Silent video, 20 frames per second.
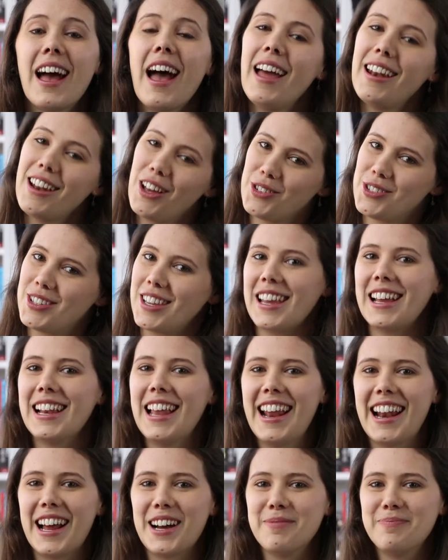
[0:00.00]
And I'll see you
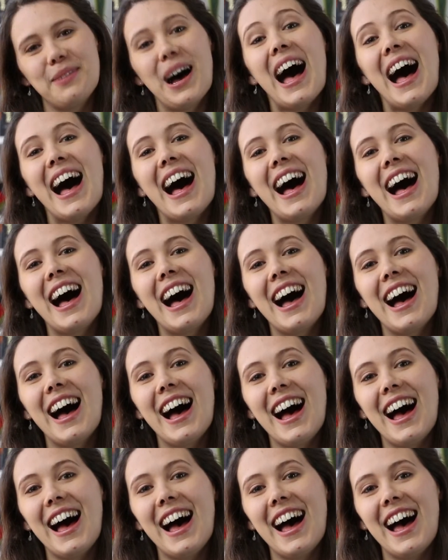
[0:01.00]
later.
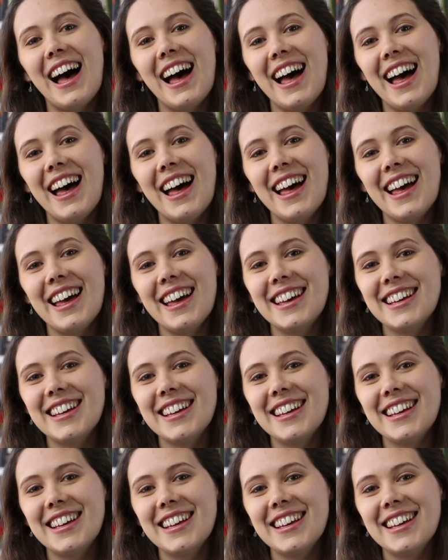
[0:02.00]
Bye!